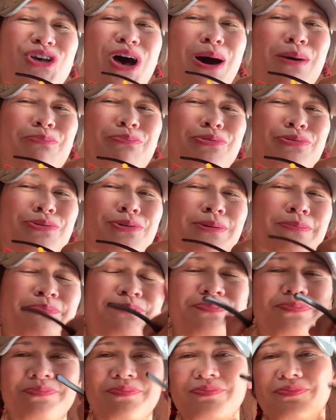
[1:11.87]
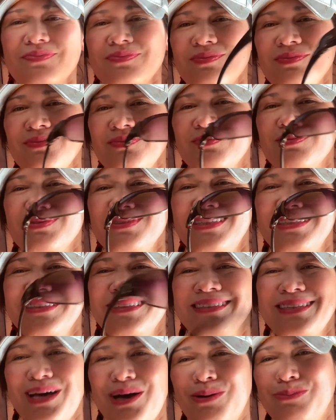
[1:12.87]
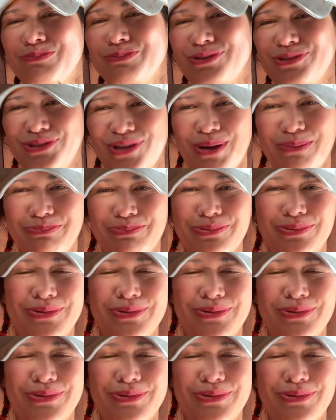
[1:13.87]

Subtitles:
up. Thumbs up.